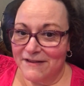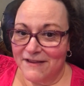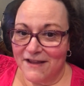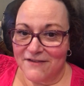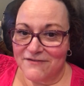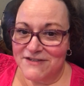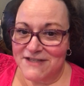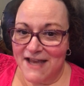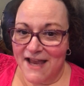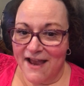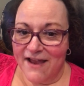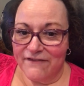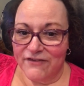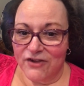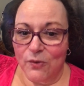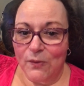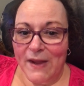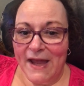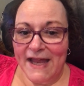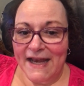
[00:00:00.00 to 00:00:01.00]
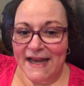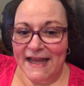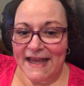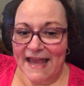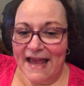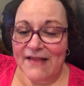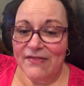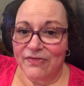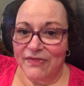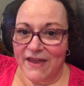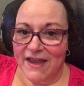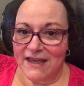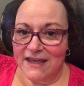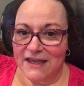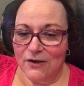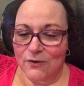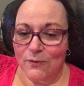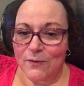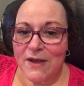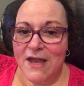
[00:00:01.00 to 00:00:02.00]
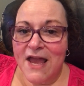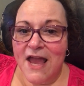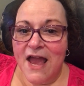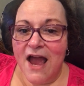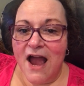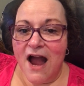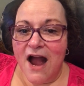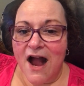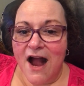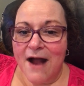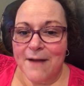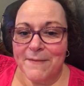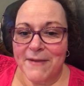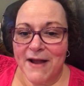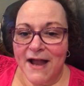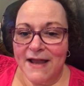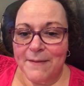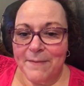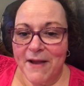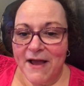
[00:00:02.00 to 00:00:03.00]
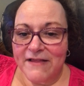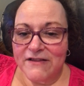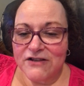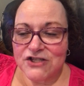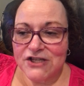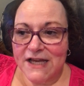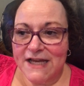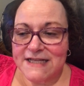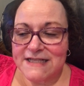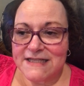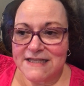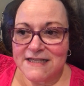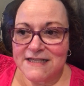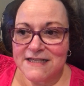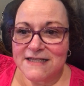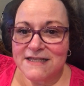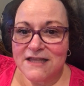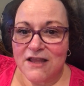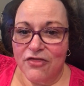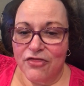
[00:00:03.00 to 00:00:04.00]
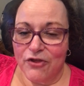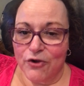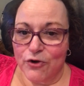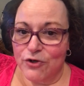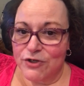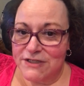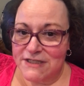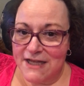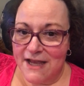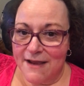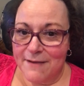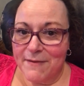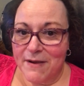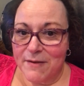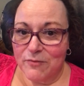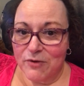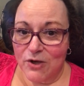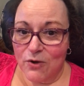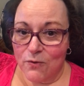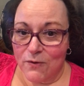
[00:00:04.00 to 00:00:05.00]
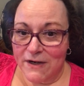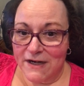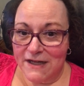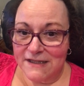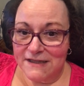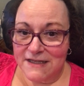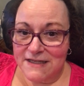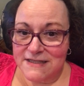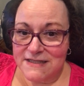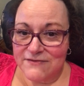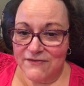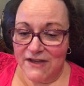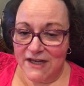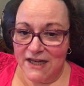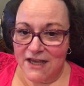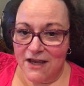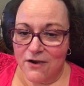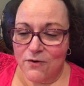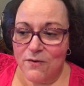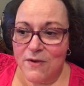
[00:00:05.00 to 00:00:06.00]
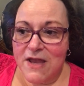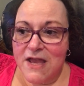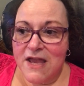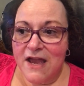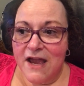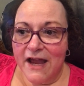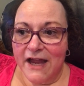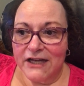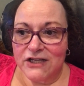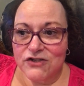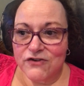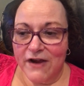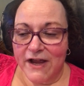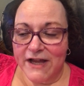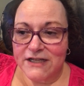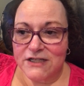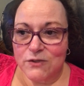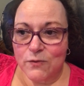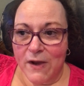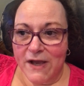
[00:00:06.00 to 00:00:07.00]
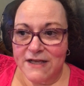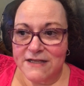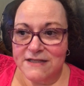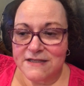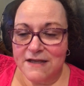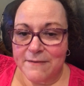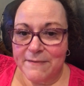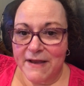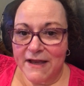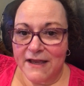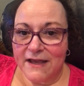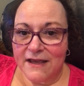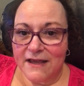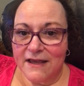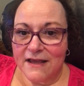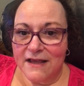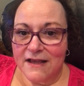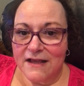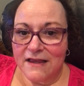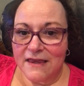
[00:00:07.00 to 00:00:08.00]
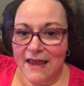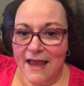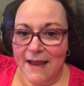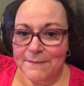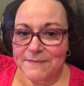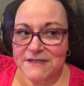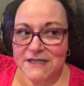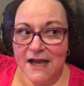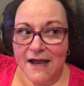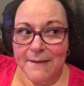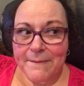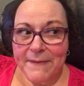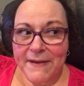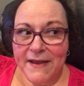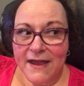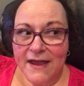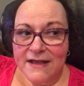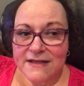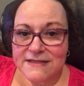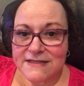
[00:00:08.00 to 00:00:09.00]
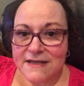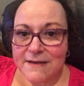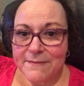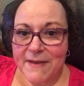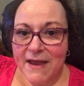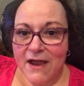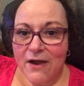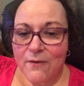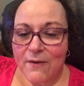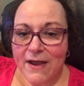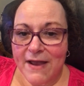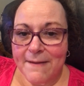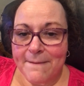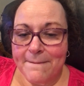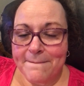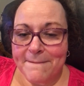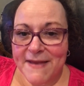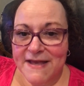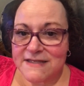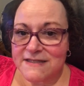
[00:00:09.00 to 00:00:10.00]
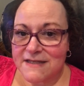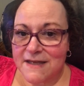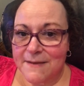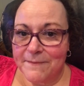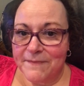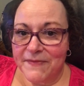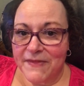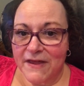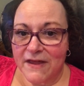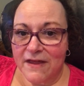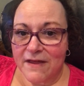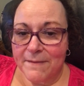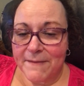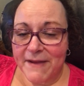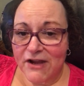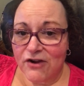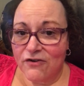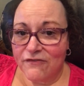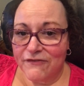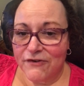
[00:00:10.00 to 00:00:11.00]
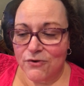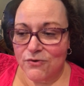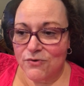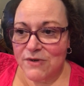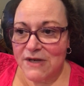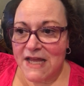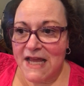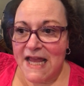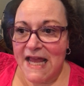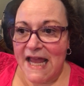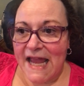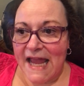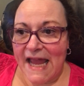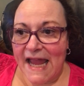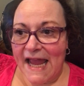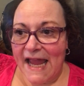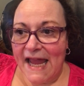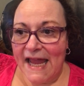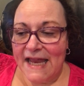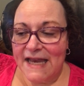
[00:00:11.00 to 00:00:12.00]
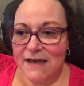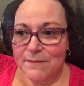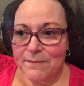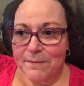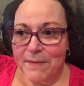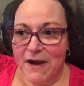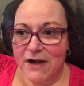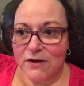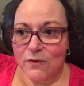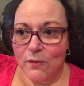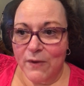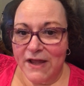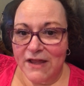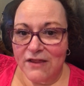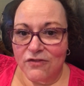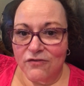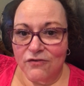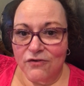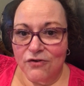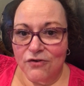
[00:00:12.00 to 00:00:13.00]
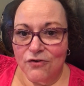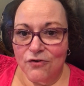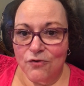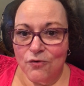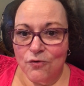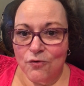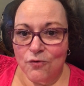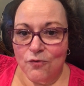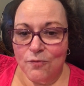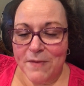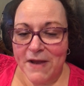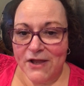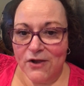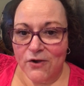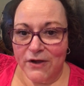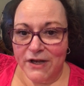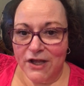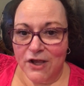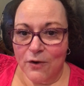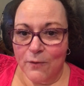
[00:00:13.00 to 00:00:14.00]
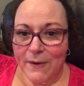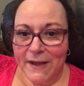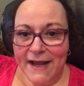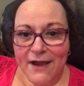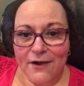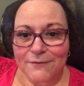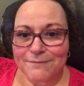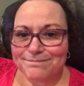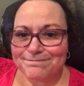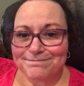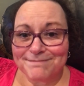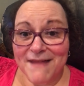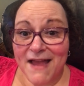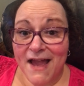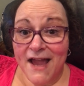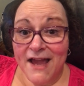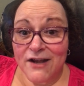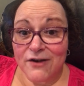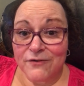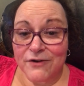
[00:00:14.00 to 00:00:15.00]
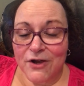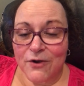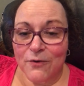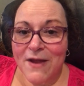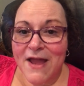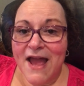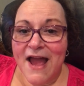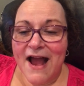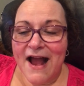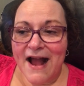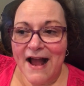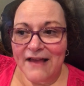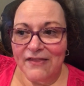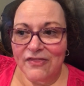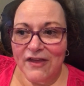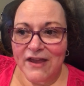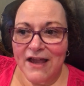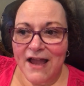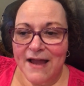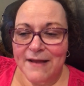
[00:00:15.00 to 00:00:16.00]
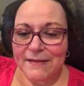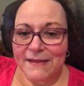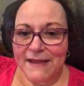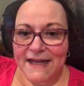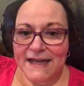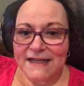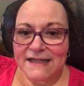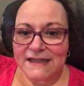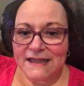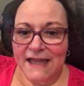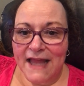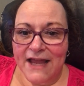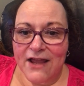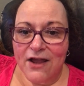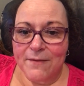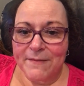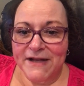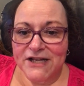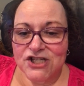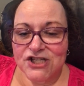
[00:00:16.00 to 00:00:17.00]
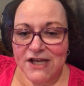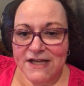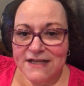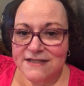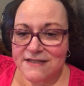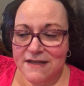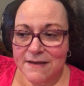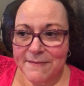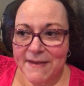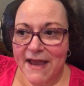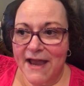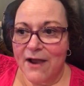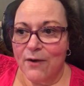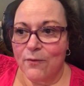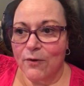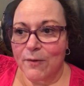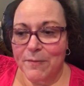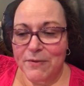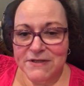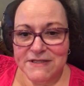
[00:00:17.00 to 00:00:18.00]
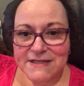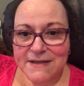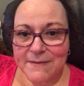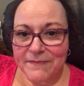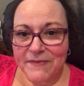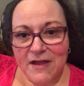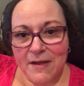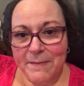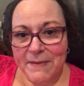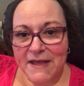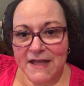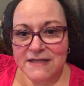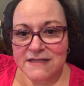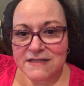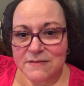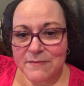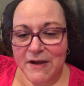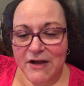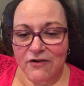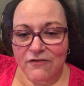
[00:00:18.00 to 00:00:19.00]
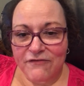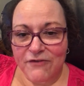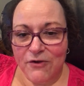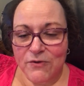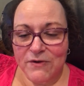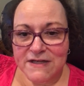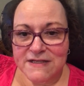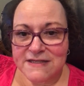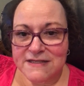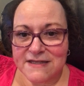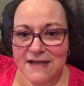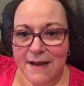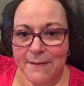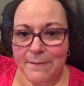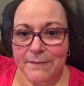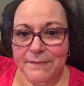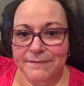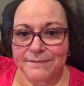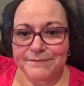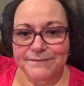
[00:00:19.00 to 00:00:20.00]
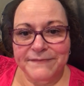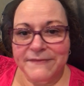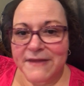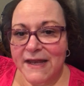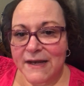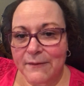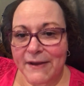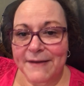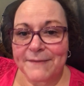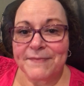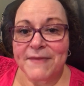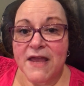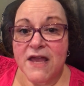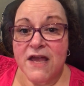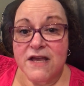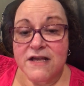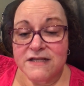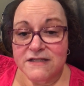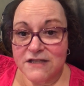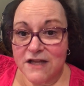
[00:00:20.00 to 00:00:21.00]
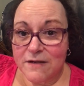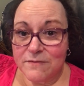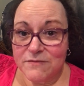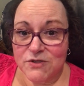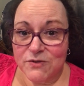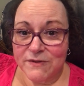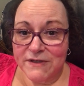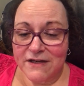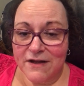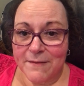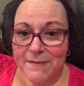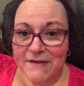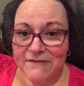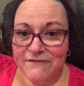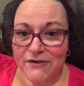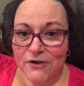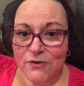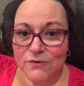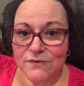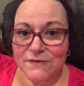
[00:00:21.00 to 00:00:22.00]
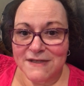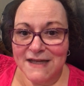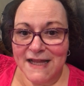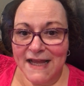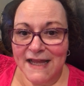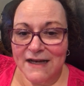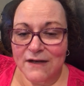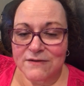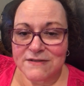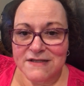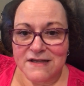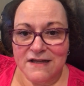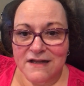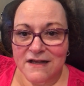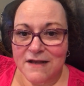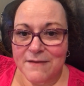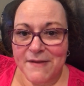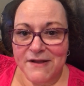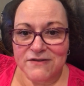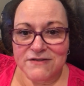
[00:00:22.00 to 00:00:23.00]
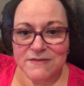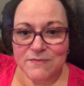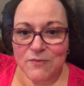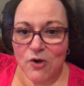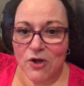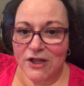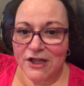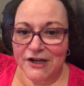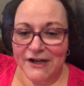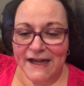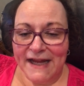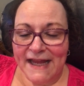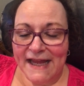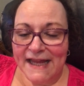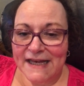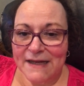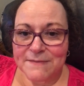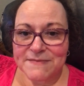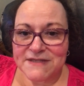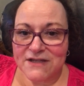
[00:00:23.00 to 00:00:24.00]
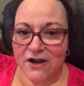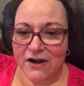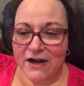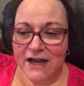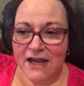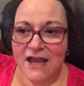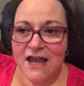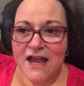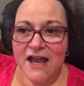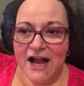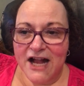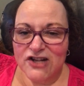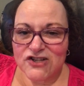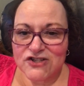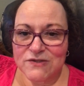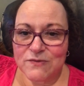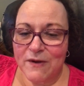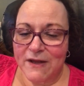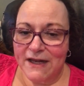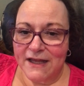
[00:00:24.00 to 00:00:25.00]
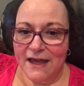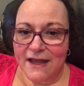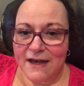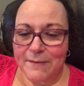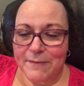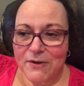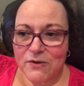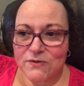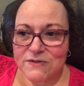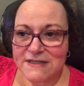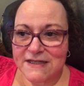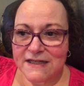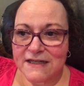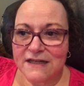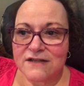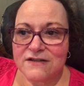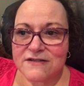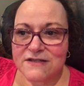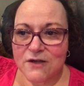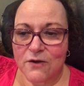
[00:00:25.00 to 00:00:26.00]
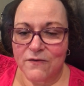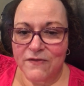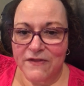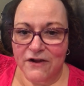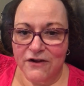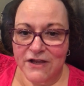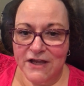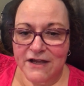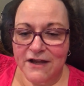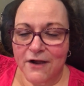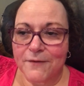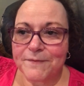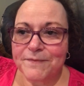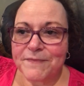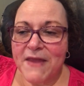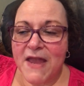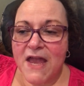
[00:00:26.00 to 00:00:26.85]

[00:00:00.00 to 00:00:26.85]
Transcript: I'd love to have you. And again, thank you. I apologize. This is the third time I'm recording this video. I tried twice on my laptop and somehow I messed up the microphone, and partway through my audio went out. I don't know. I think I let it lay on my chest somehow or put something up against the microphone and it stopped. Anyway, so now I'm doing it on my phone and it was going to come out smaller, and I'm sorry, I just want to get it posted. So there you go.